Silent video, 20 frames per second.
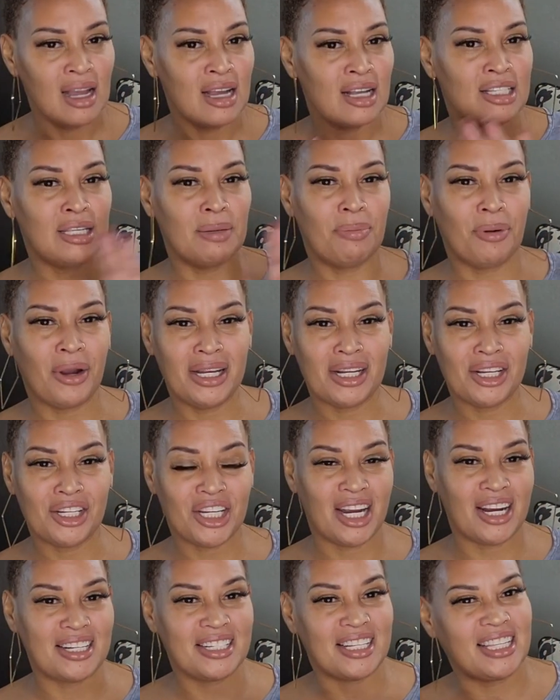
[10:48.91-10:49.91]
Sabrina
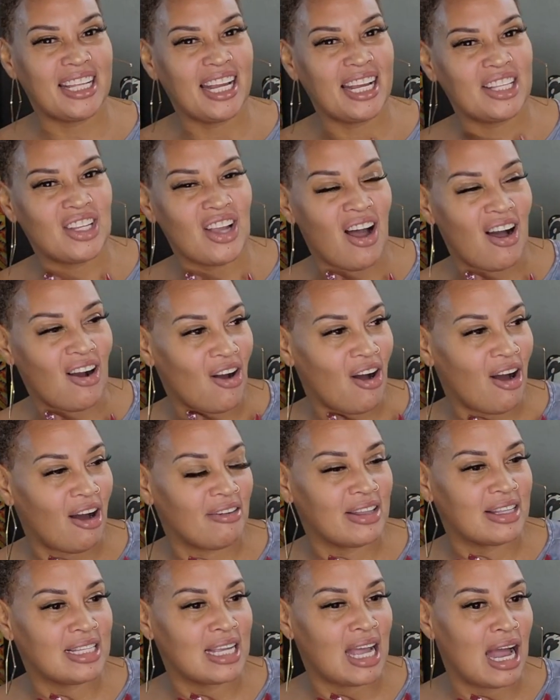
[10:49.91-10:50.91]
shares that they talk
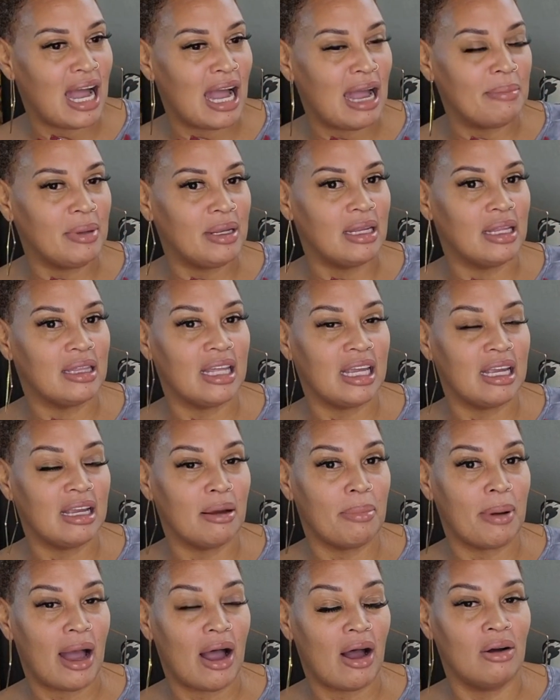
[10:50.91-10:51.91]
all the time. And the
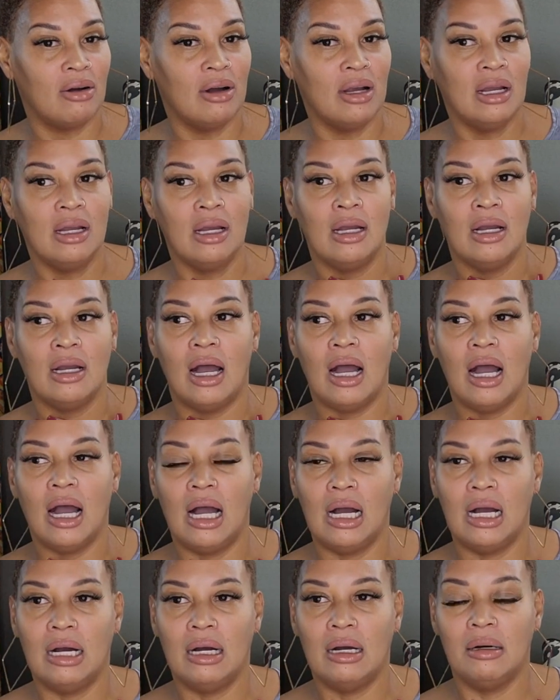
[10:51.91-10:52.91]
thing about
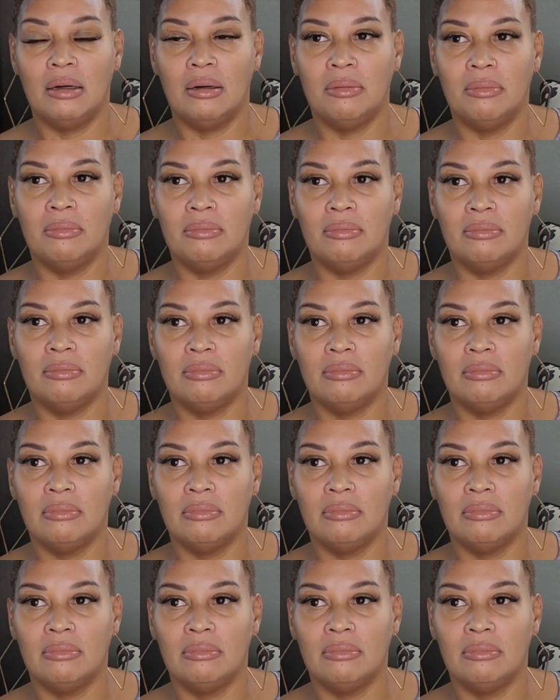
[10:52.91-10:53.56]
um,